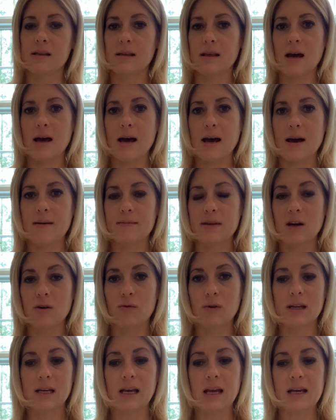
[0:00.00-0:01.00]
Now
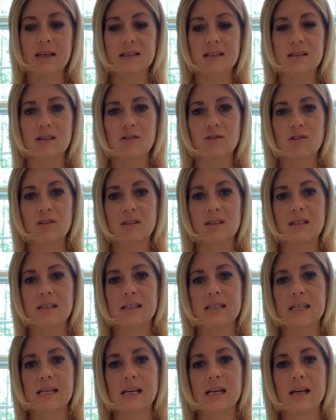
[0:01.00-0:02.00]
what Augusta just
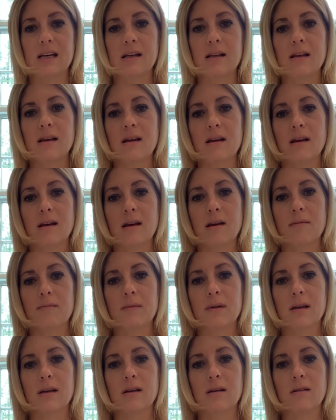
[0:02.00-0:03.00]
did, I'm
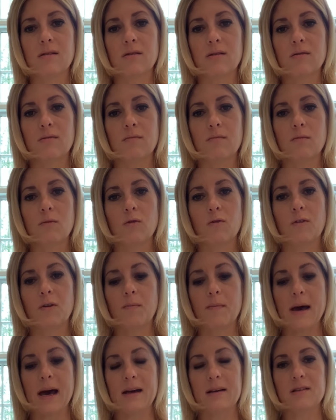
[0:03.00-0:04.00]
gonna move it
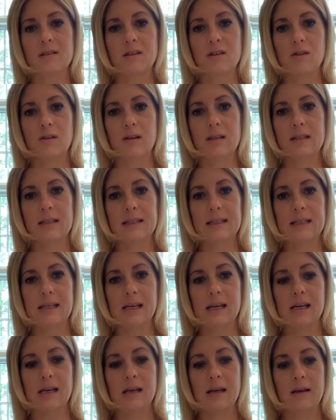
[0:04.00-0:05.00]
back so you can see,